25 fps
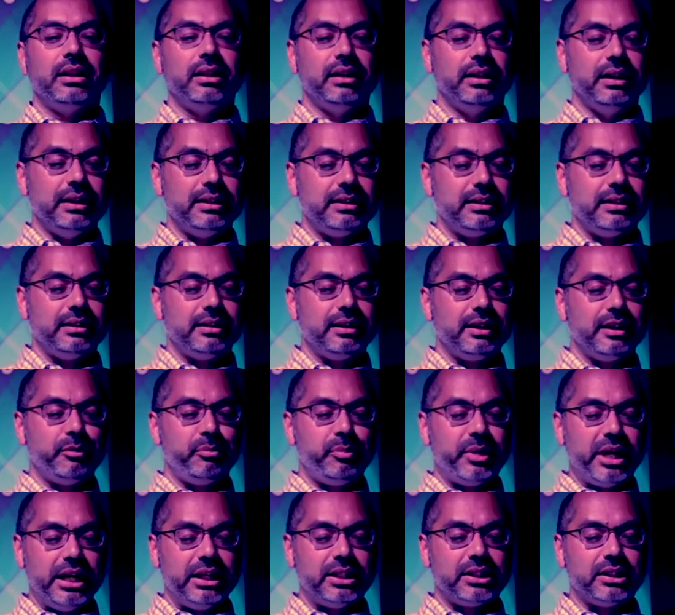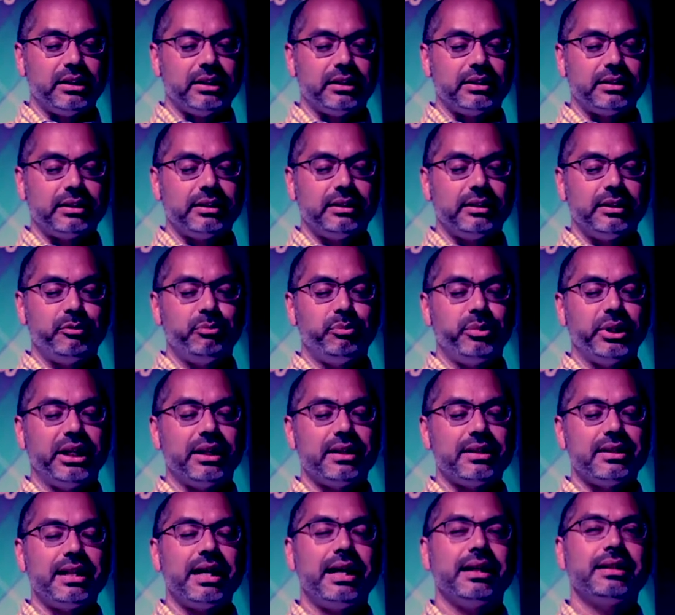Listen to the patient
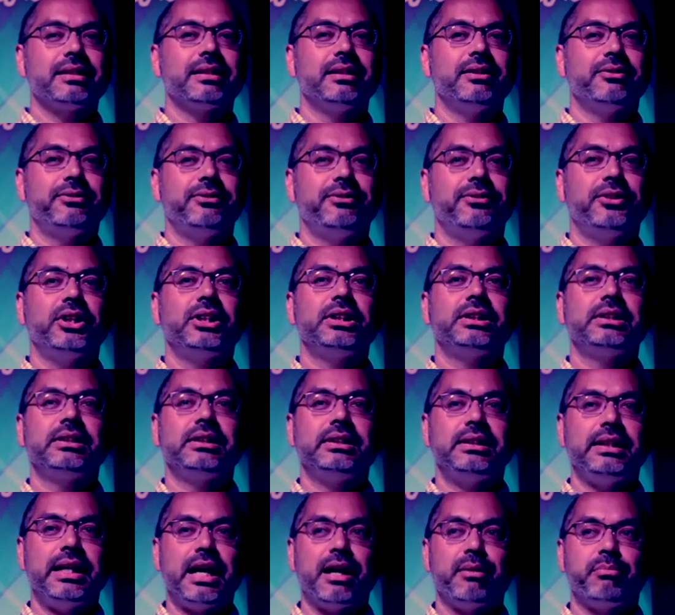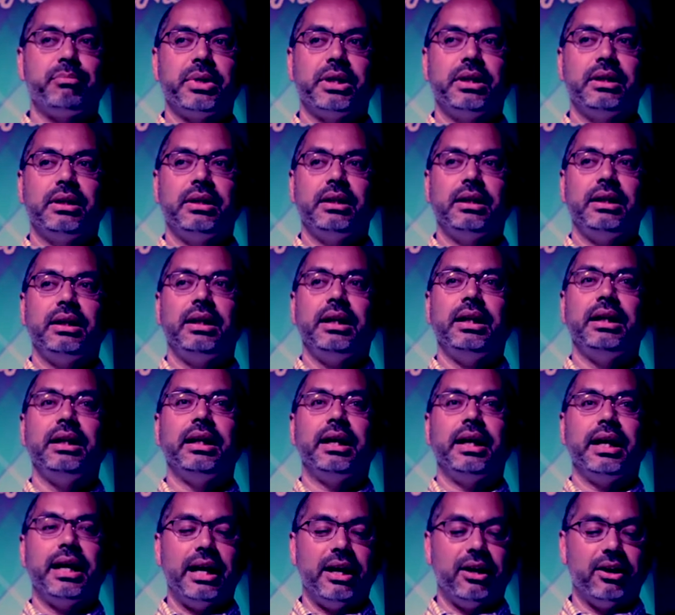because that's the first step
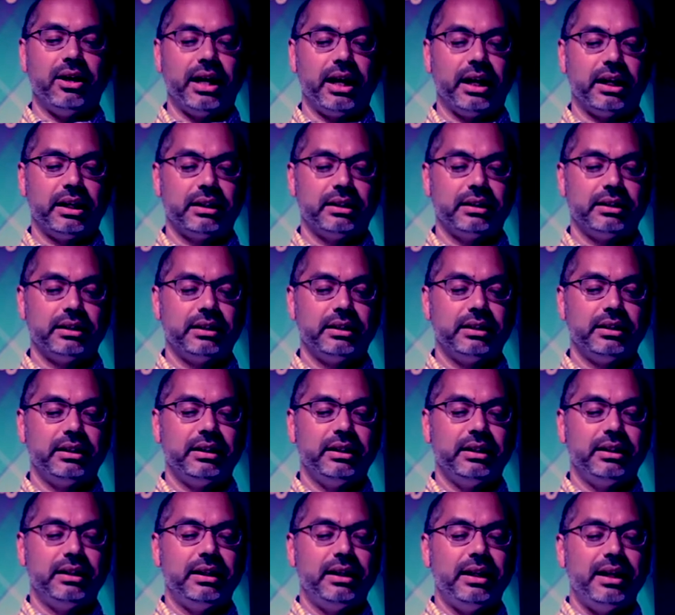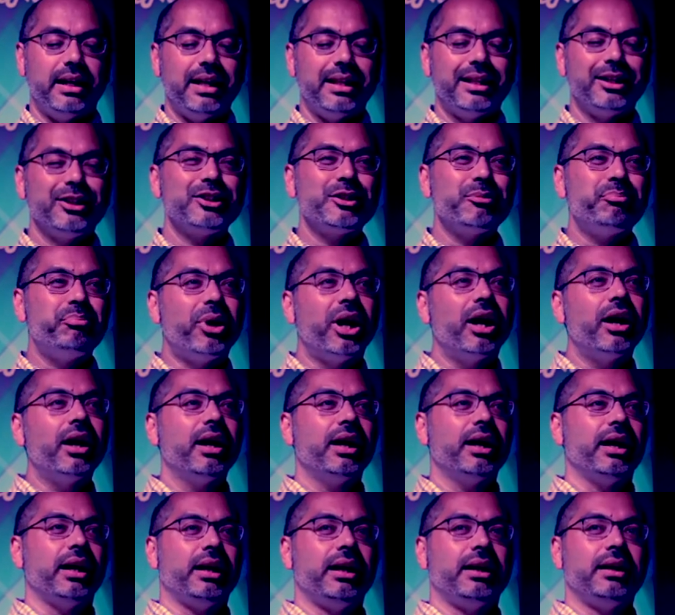in caring. There's a
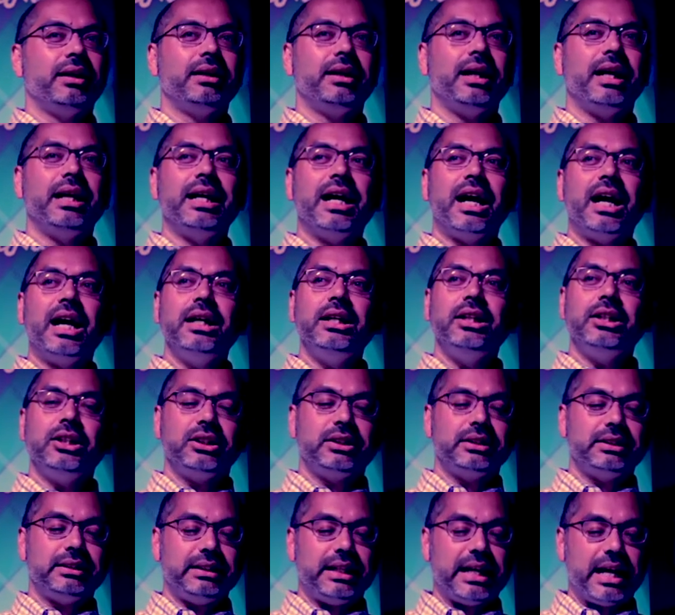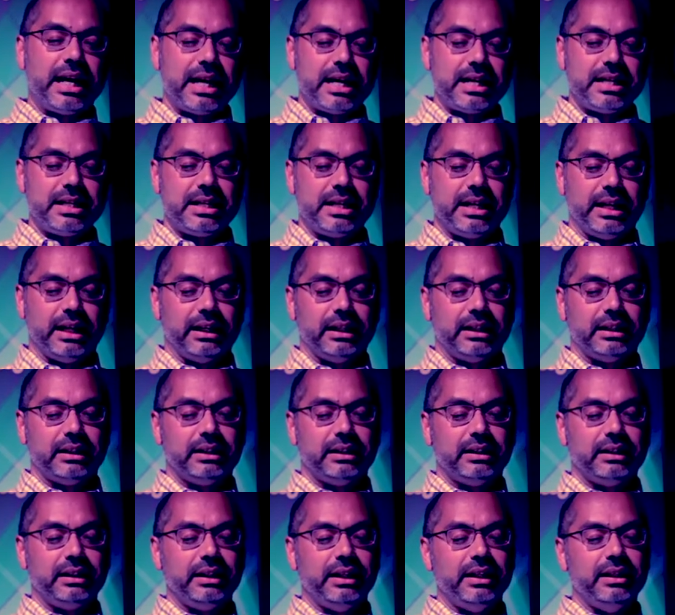bargain, an understanding
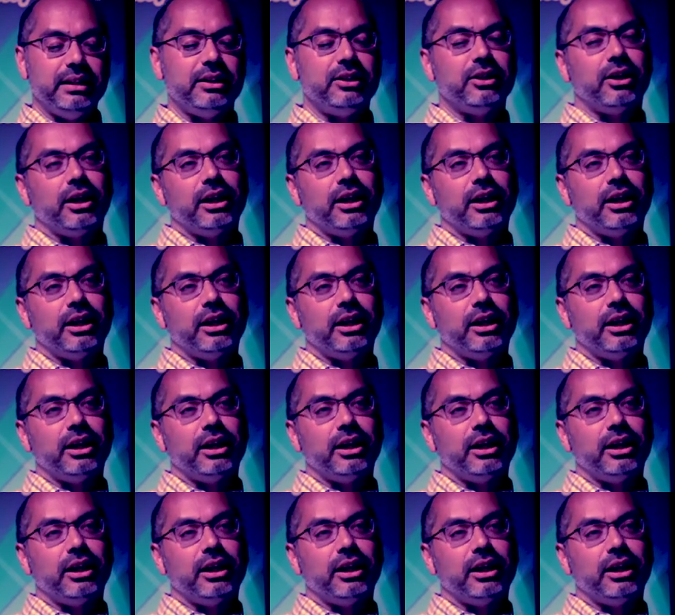in the